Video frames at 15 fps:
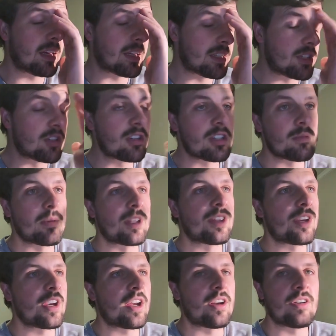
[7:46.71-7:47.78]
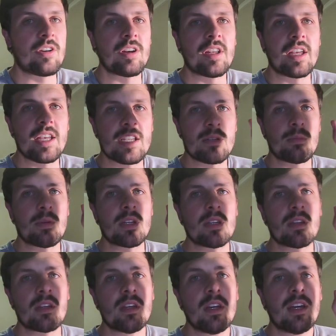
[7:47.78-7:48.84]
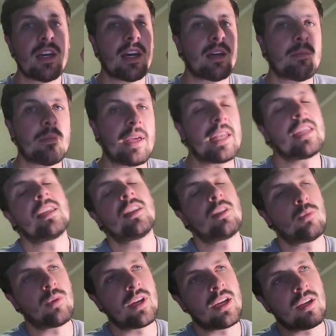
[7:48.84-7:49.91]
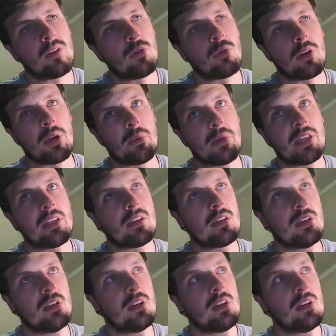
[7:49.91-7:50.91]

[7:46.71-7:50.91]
as soon as my 300 has been amended where or amended